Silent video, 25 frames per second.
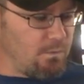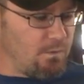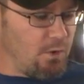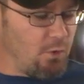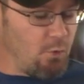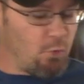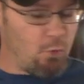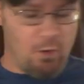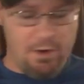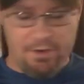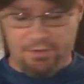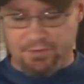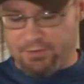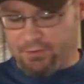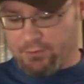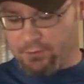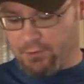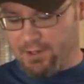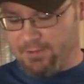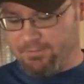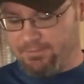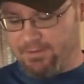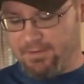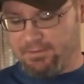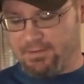with the
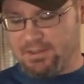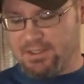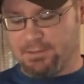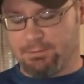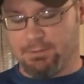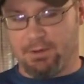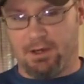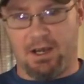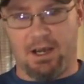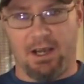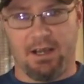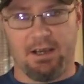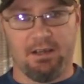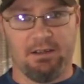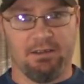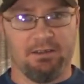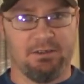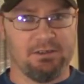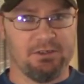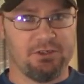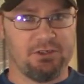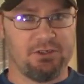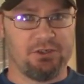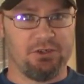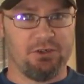350 spine
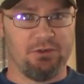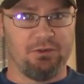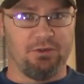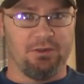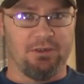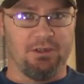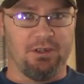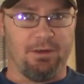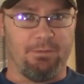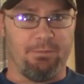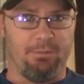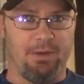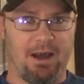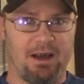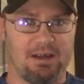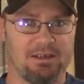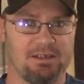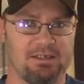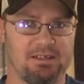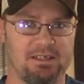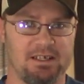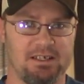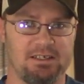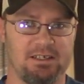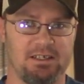shooting about
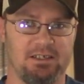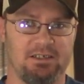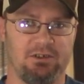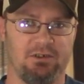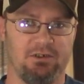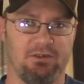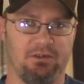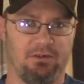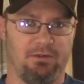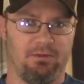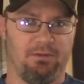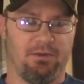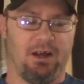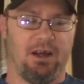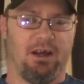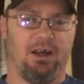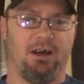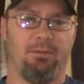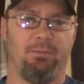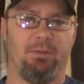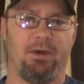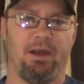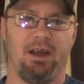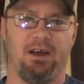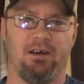62
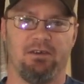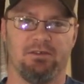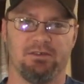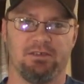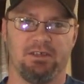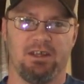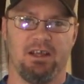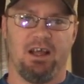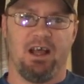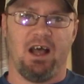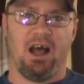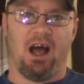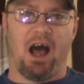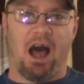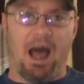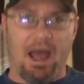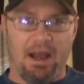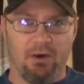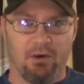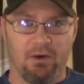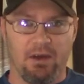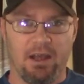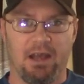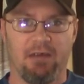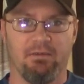pounds, I
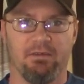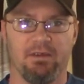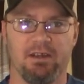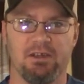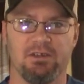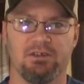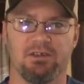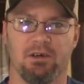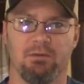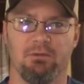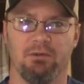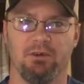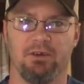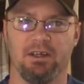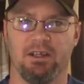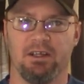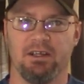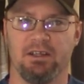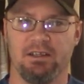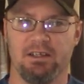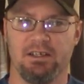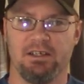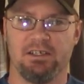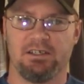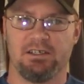don't have any trouble
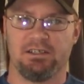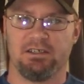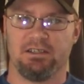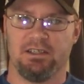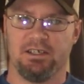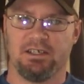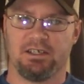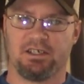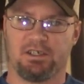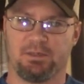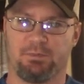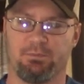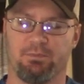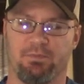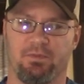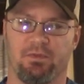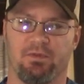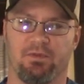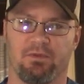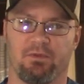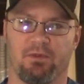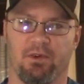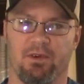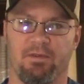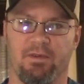getting this
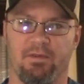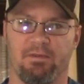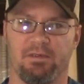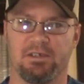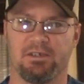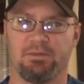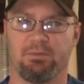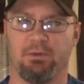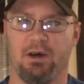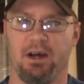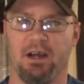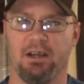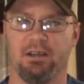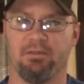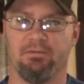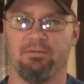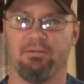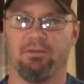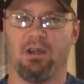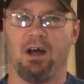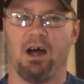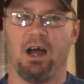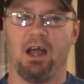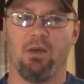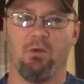350 spine to
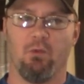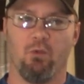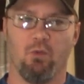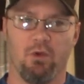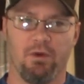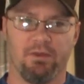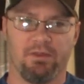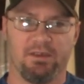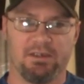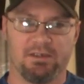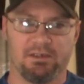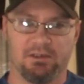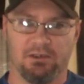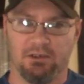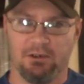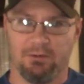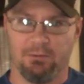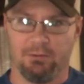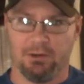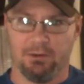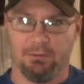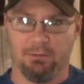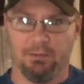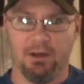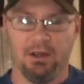fly with these
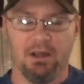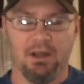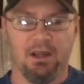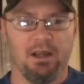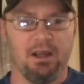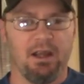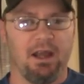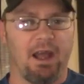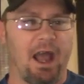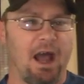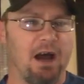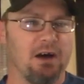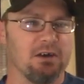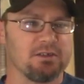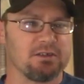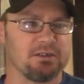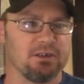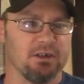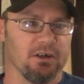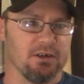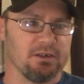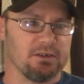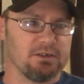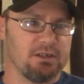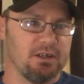aluminum
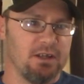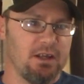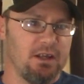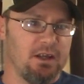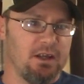outserts.